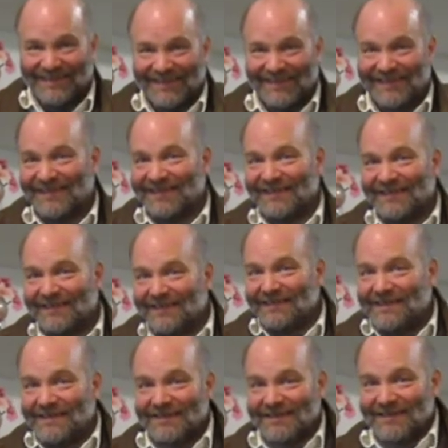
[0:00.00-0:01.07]

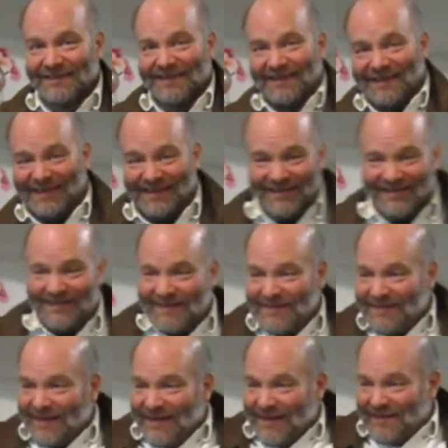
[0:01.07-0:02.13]

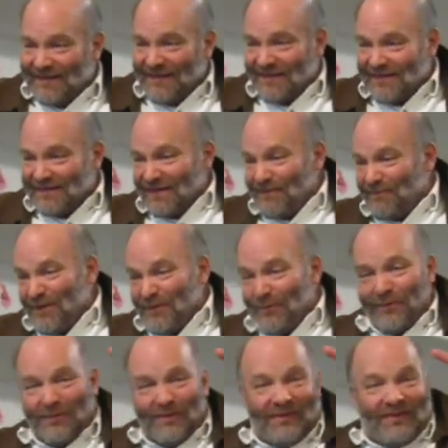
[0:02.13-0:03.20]
and some
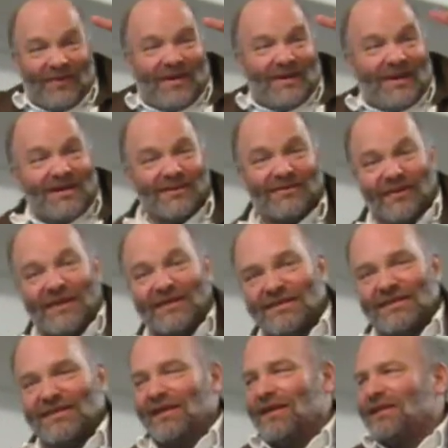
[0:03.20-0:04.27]
people were very
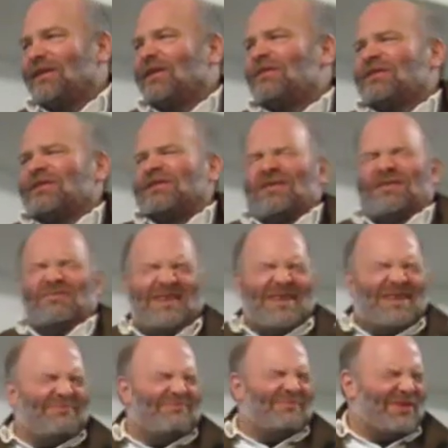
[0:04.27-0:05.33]
interested, and there were so
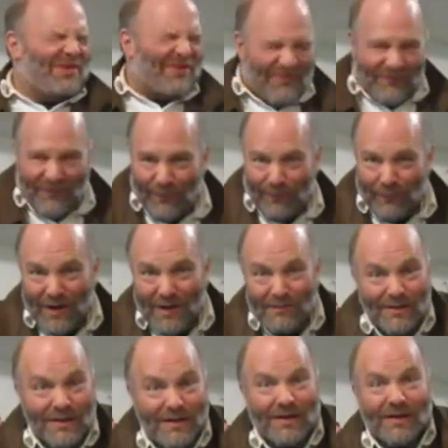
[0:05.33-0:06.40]
many beautiful
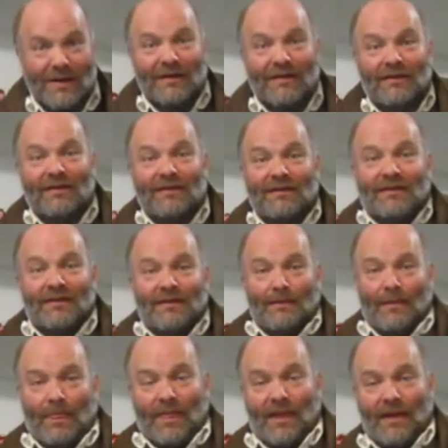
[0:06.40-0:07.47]
women,
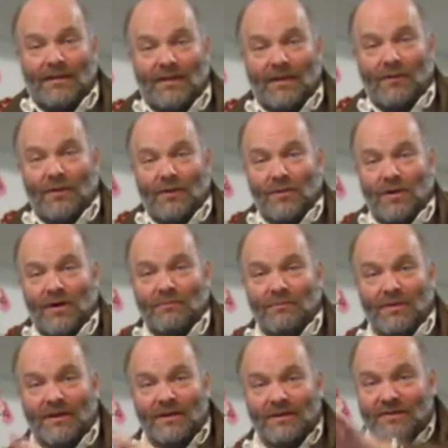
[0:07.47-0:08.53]
and they were wearing
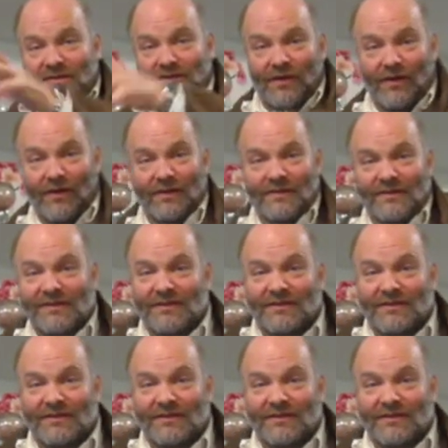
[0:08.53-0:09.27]
mini skirts.